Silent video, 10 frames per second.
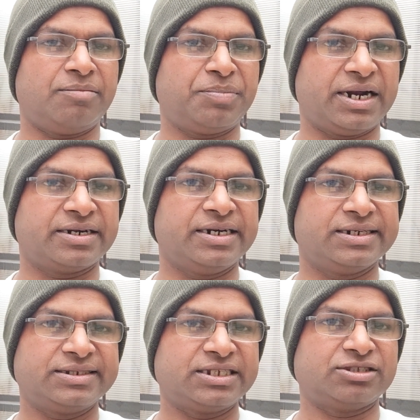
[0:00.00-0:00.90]
plant
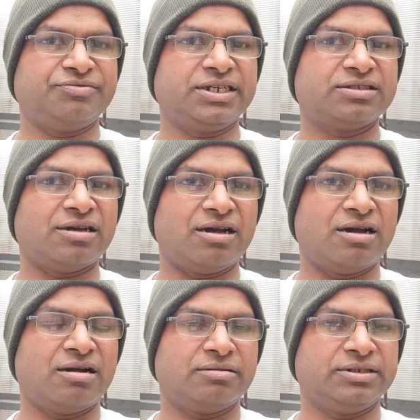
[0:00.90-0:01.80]
needs 6 weeks
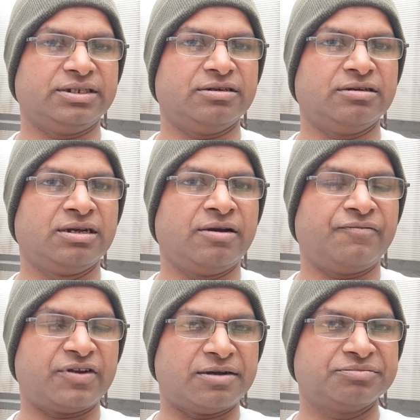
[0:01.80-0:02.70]

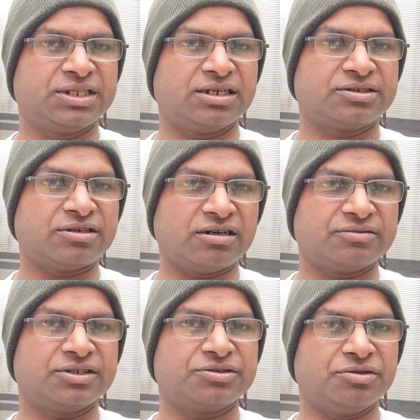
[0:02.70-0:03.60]
from the start
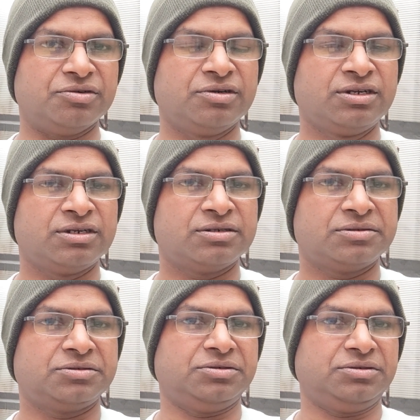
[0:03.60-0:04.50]
of the sow
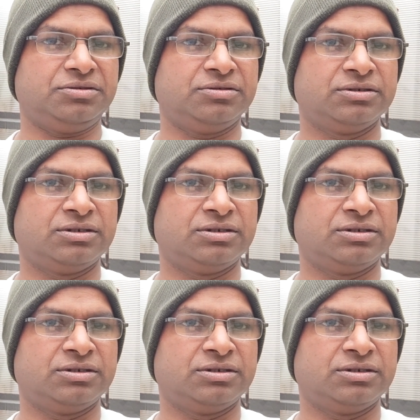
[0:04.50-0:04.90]
to